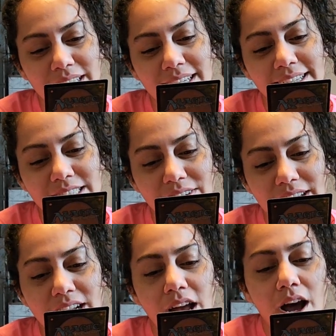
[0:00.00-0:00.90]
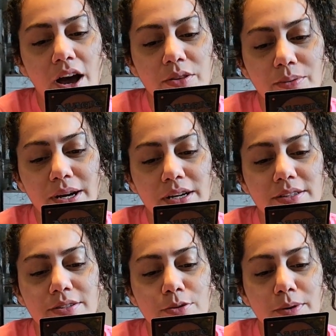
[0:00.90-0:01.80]
It's fine.
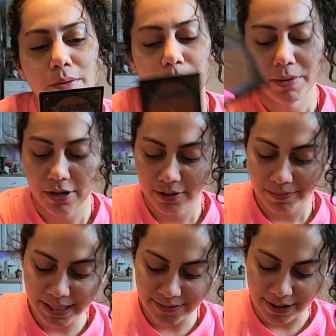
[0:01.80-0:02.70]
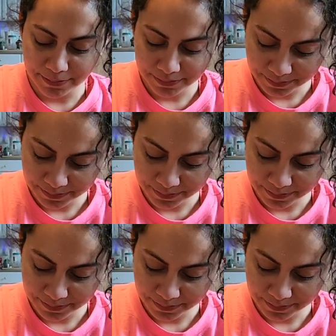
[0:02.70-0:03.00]
Otherwise, you become the monarch. It's fine.